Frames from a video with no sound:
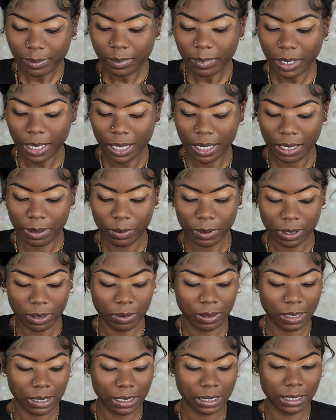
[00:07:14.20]
and then we're gonna
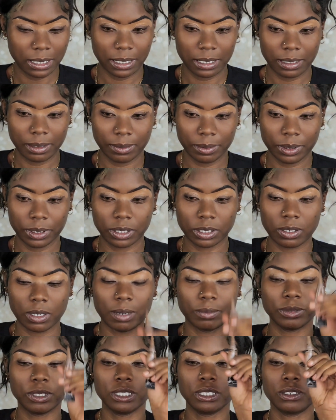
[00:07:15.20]
clean it up. So
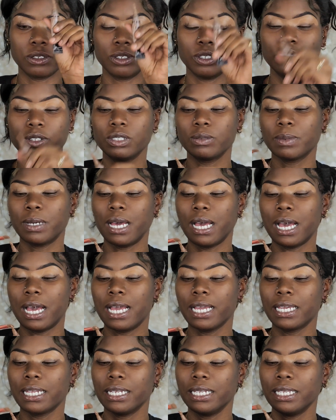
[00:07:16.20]
I'm just gonna use
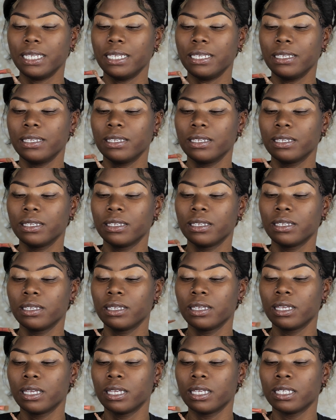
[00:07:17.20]
mahogany
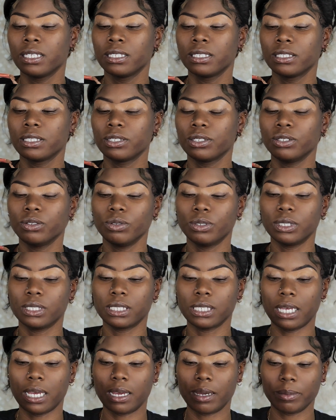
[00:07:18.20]
to do the
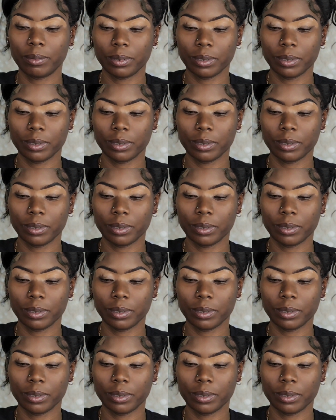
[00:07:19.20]
top.